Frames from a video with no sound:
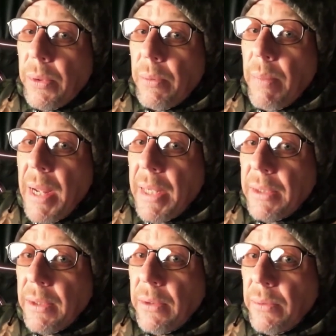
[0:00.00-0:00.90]
their backs
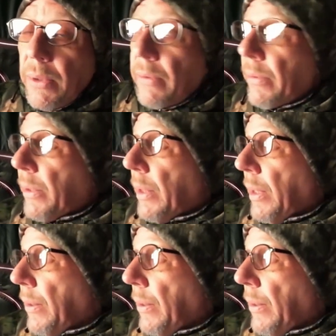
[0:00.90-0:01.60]
to the river.